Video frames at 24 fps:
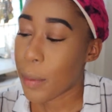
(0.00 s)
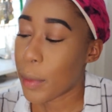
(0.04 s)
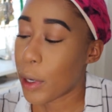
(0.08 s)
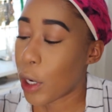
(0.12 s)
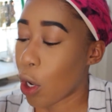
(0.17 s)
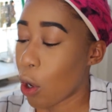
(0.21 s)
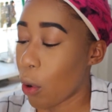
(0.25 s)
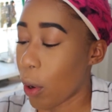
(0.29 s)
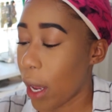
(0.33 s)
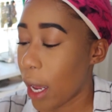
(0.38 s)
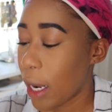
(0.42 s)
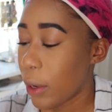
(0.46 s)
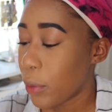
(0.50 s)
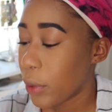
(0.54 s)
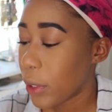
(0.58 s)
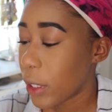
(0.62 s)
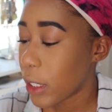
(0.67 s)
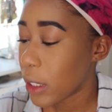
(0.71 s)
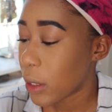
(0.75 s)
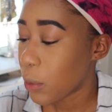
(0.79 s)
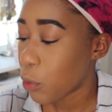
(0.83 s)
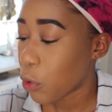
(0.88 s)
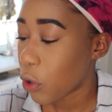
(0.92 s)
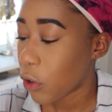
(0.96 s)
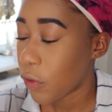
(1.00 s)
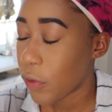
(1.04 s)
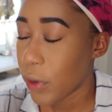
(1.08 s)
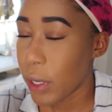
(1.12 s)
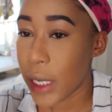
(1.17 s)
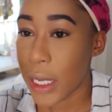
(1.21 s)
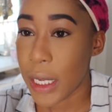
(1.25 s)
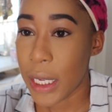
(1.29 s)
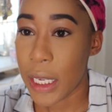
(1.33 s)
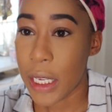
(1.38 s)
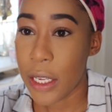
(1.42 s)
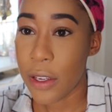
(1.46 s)
I'm going to go ahead with this
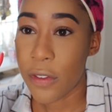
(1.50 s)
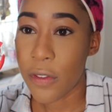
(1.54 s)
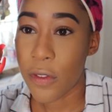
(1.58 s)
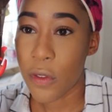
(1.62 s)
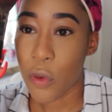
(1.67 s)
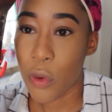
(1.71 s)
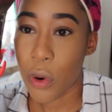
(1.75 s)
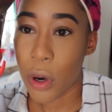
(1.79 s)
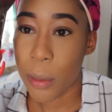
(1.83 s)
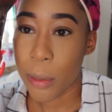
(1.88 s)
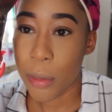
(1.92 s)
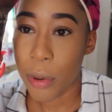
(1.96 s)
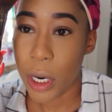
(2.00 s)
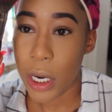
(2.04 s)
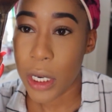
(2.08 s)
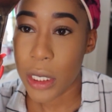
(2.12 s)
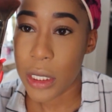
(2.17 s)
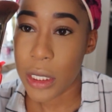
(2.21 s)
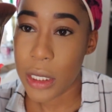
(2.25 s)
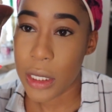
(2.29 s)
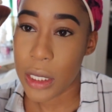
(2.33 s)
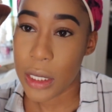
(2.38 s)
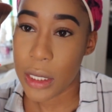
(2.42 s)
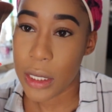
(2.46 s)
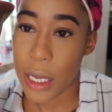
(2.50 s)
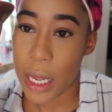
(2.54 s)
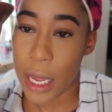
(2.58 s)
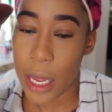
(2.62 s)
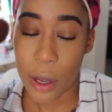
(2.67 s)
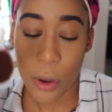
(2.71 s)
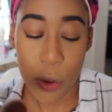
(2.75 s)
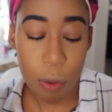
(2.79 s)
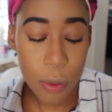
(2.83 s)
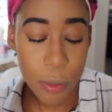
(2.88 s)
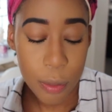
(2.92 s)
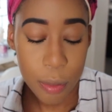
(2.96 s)
Morphe E4 brush, it's this
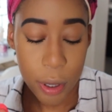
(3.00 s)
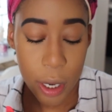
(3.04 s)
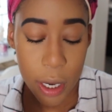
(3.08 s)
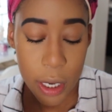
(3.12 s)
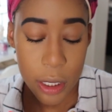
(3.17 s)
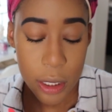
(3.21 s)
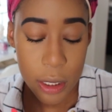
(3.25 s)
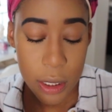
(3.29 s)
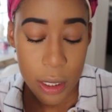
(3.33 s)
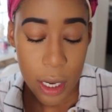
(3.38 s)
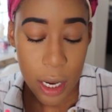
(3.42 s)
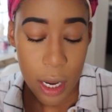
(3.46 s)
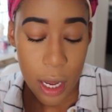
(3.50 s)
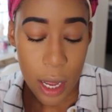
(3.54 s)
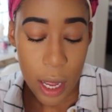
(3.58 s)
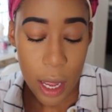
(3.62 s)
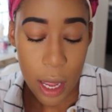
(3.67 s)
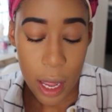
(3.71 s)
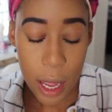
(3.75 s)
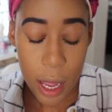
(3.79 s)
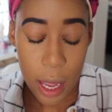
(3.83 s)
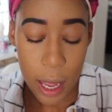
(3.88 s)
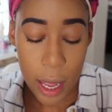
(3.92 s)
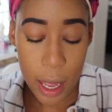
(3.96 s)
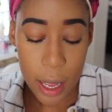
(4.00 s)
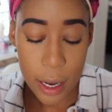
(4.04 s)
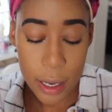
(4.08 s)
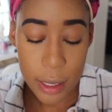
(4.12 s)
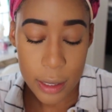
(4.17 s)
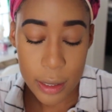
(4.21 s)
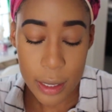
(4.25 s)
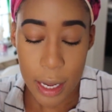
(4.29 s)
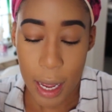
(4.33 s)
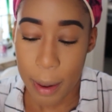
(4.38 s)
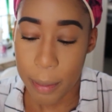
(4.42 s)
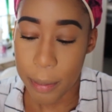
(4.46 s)
angled brush, and
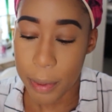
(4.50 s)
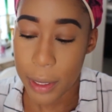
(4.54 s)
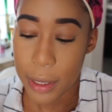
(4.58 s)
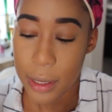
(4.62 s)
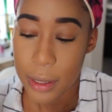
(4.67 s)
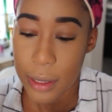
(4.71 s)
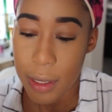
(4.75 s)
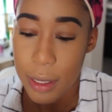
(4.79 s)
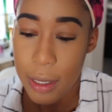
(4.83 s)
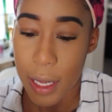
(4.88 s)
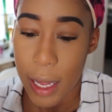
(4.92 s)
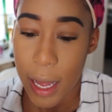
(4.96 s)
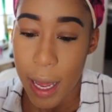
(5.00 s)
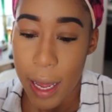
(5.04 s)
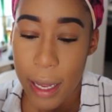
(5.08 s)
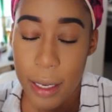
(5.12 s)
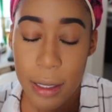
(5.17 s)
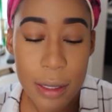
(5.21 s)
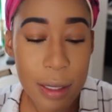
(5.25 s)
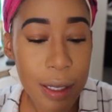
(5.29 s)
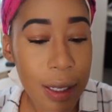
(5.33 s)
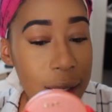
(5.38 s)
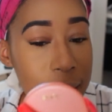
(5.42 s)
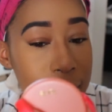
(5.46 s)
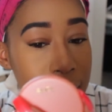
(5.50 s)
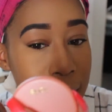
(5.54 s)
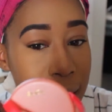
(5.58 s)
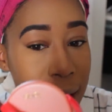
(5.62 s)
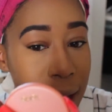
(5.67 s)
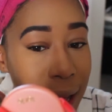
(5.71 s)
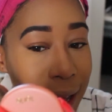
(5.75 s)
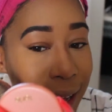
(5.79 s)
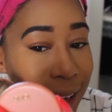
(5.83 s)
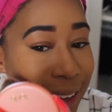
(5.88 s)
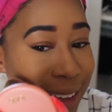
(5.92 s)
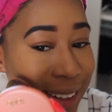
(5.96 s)
tap into that.
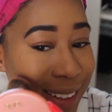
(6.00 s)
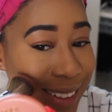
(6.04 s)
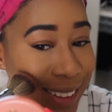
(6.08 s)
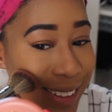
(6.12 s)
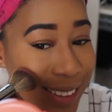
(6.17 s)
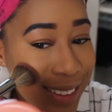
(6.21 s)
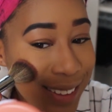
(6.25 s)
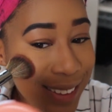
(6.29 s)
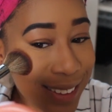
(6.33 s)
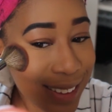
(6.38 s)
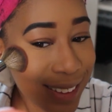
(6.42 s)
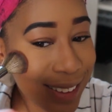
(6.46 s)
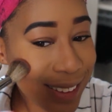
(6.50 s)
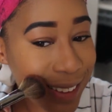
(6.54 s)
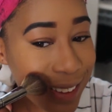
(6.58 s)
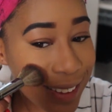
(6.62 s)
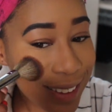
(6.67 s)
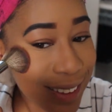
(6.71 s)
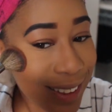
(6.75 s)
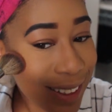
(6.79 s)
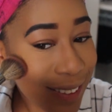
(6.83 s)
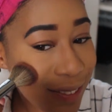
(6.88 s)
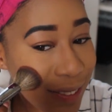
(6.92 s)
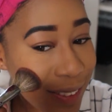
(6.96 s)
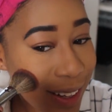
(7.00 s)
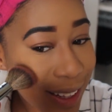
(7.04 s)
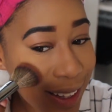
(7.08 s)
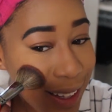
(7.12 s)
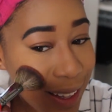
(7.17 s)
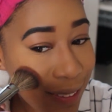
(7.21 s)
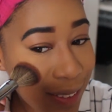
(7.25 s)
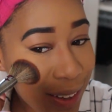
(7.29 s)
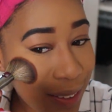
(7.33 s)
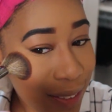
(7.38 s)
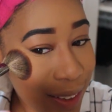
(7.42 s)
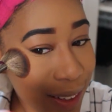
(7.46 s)
And try
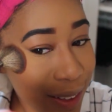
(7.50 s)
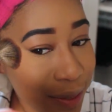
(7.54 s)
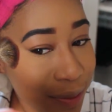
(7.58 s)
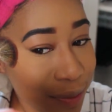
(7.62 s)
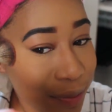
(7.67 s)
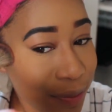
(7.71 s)
that, baby.